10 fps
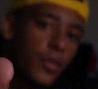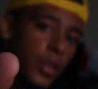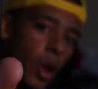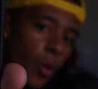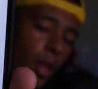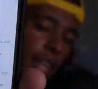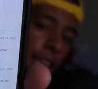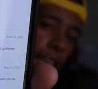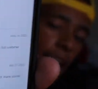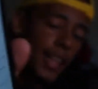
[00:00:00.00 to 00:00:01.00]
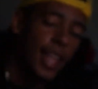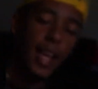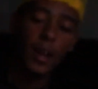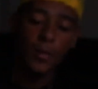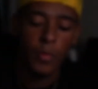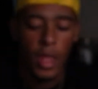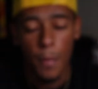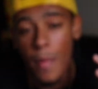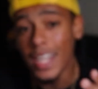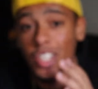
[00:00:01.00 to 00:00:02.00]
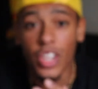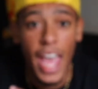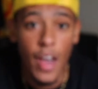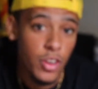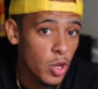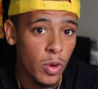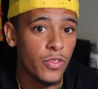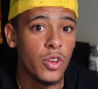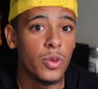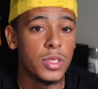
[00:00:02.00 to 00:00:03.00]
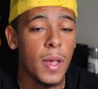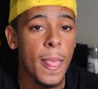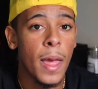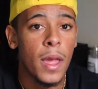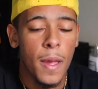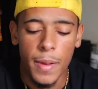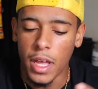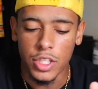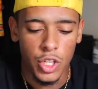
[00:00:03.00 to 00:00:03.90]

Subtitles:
what they got there. Make sure they have good reviews, because you